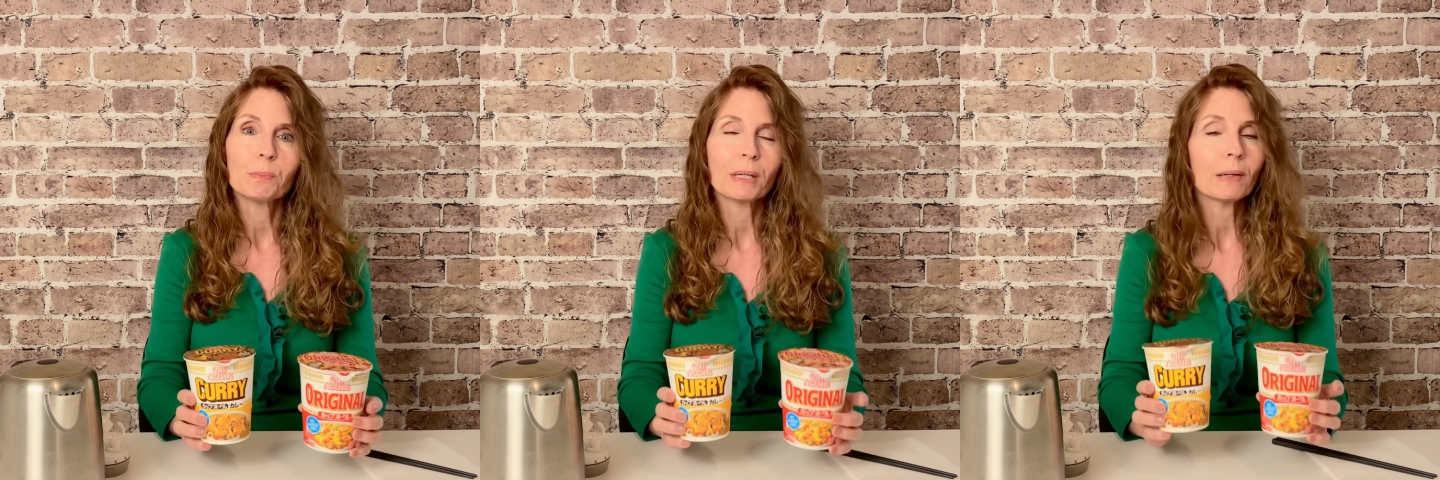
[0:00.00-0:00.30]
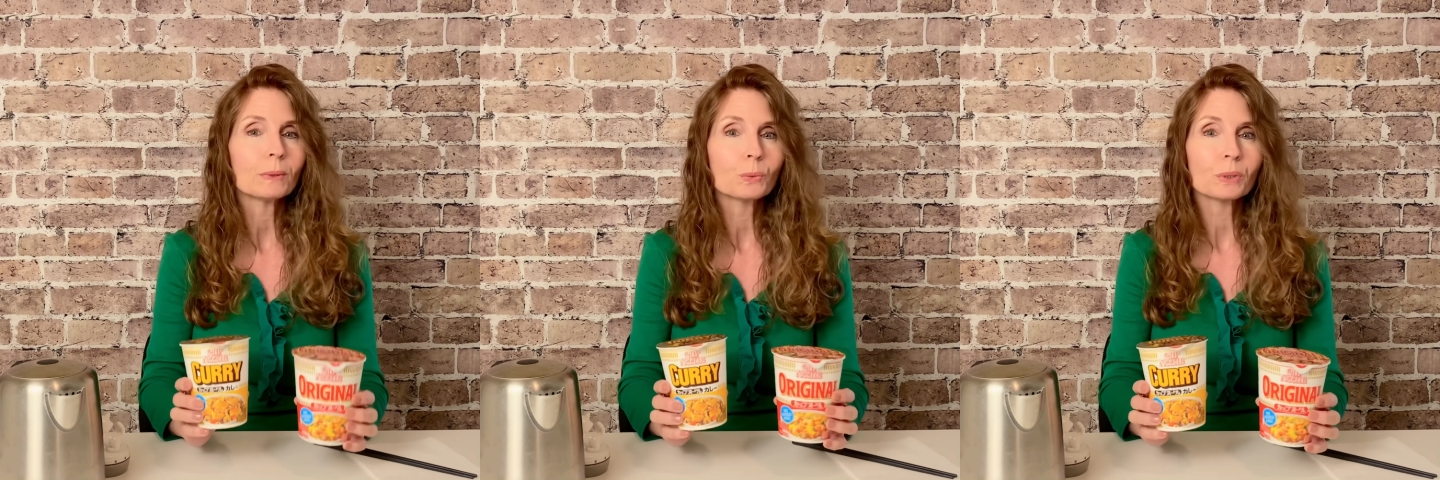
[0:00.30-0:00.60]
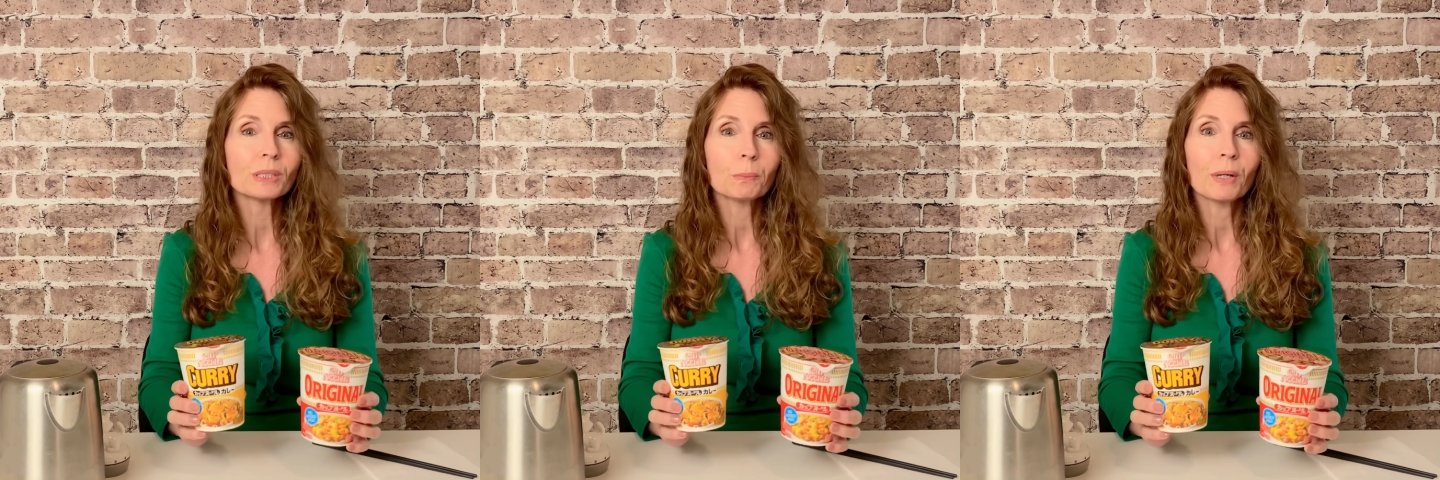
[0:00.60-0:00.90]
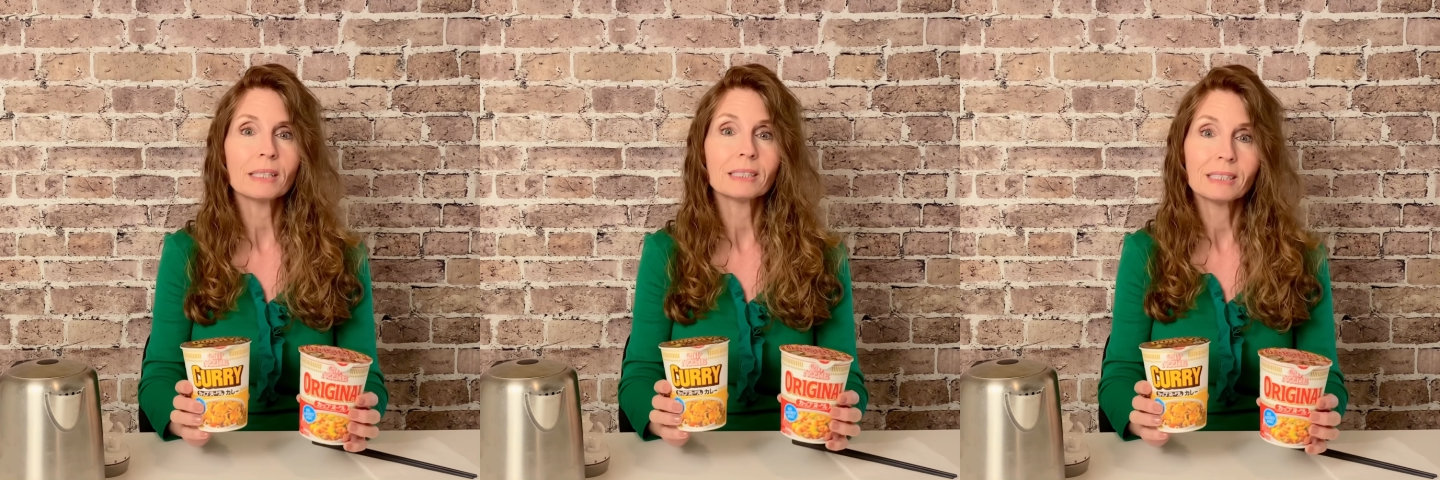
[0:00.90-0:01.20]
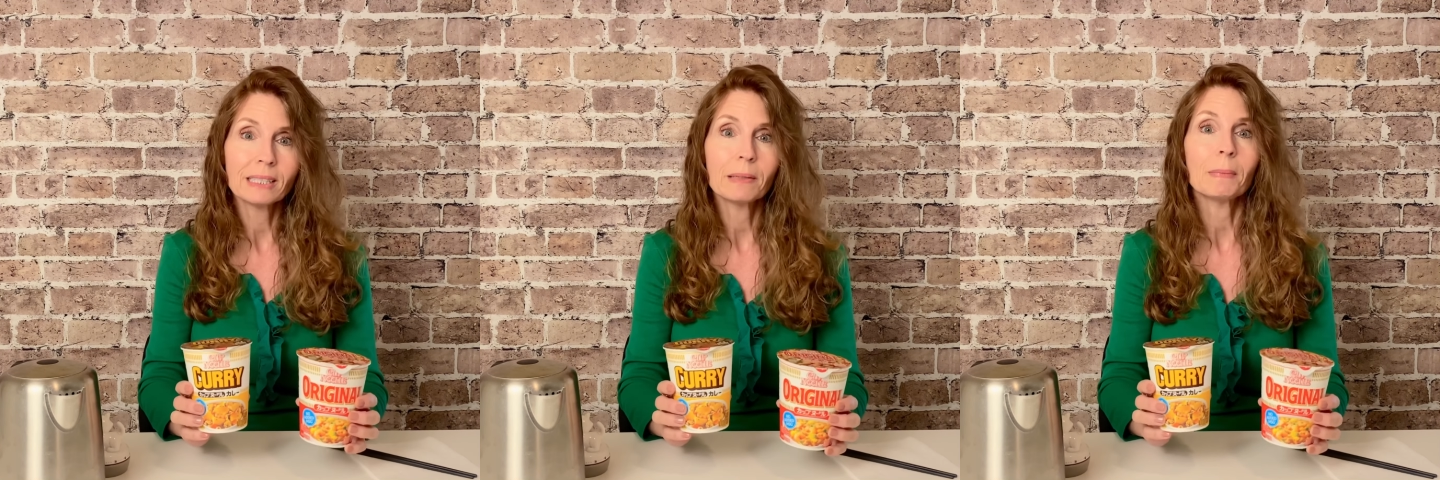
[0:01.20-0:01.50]
but I was real surprised to
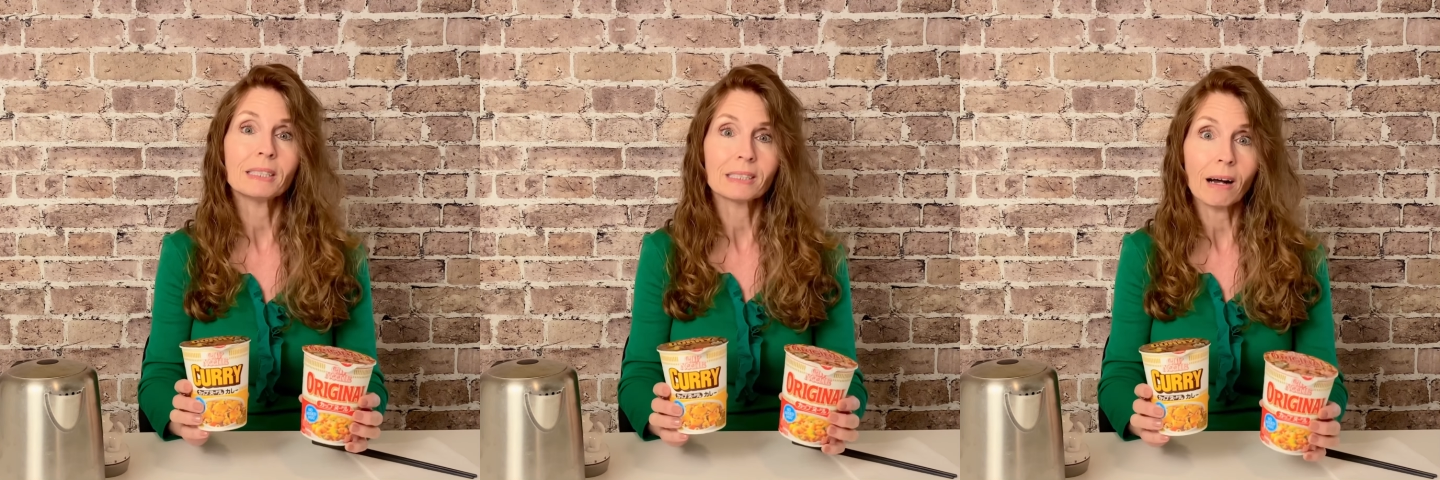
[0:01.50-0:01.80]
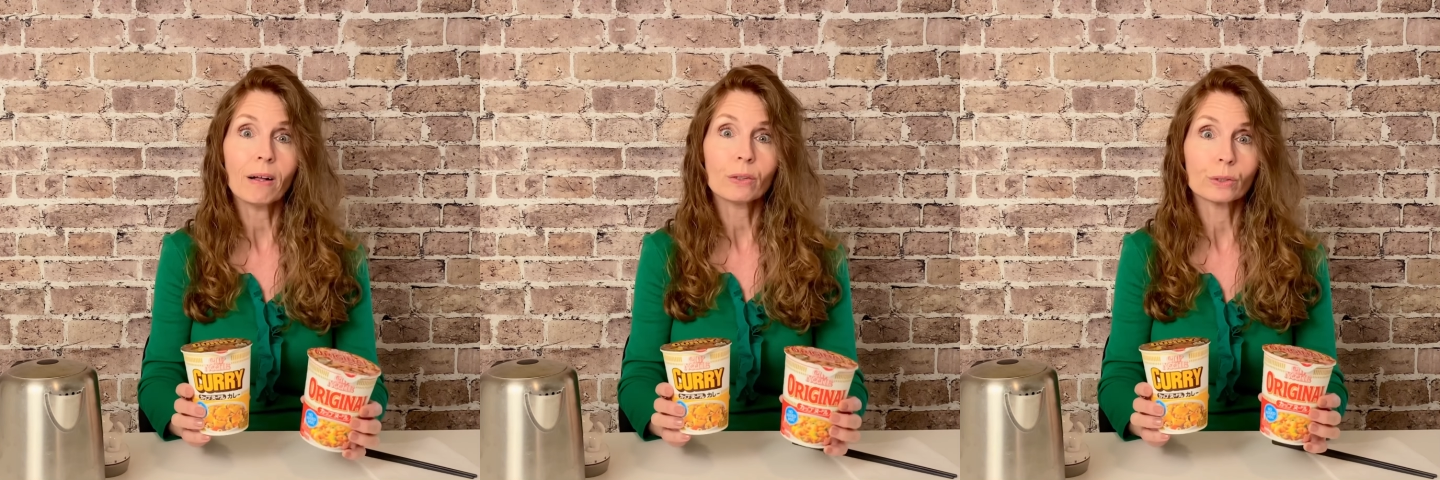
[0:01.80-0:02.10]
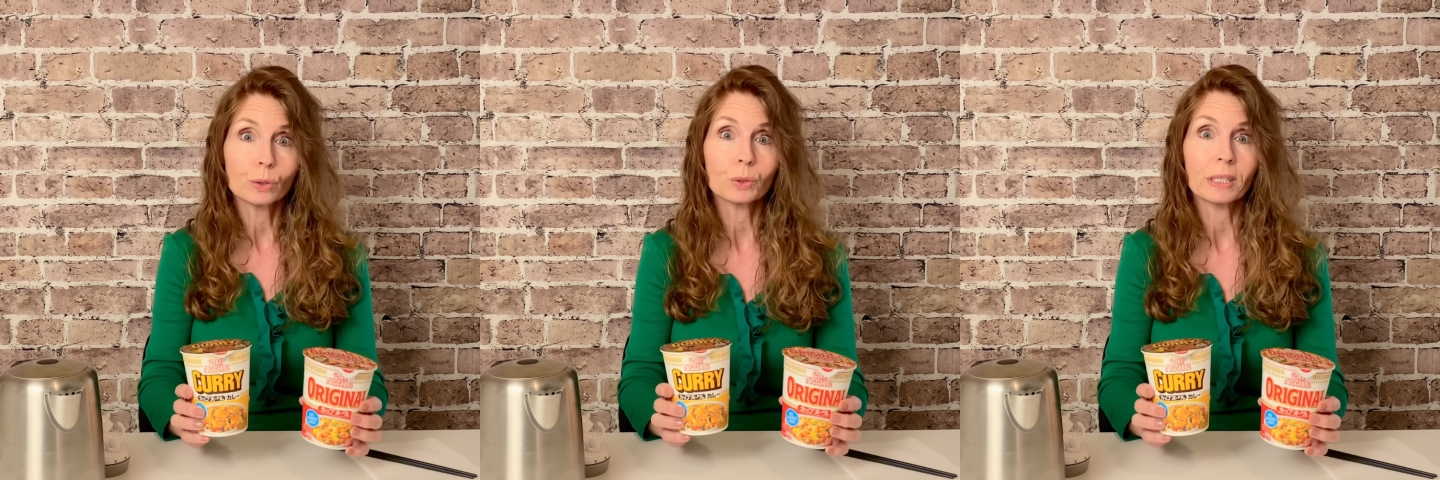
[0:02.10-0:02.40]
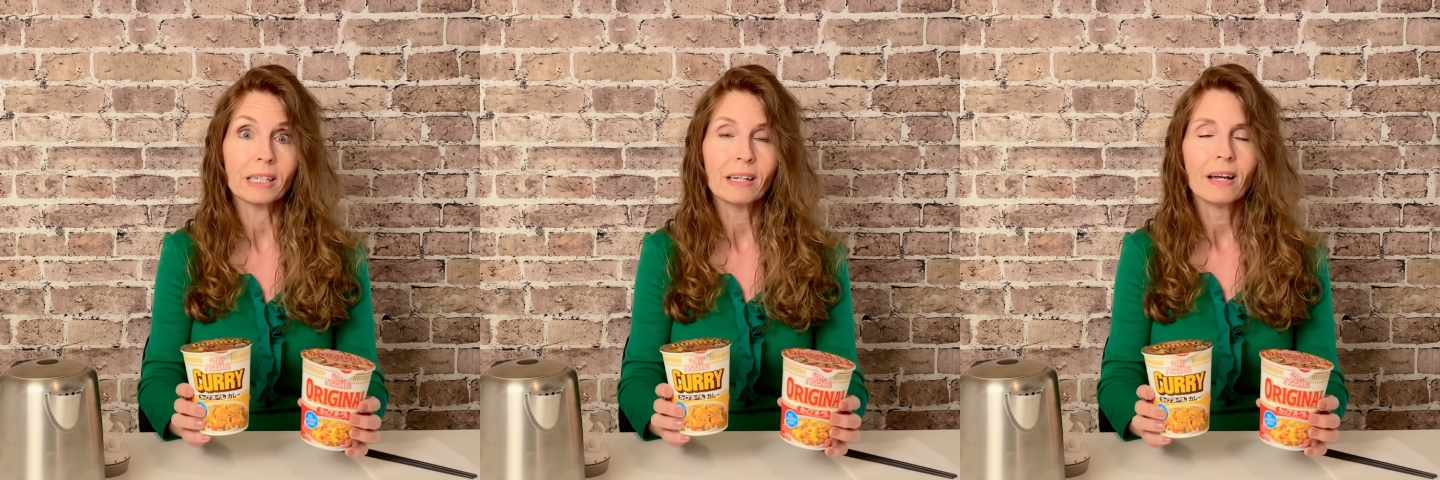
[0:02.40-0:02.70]
see them at Dollar Tree.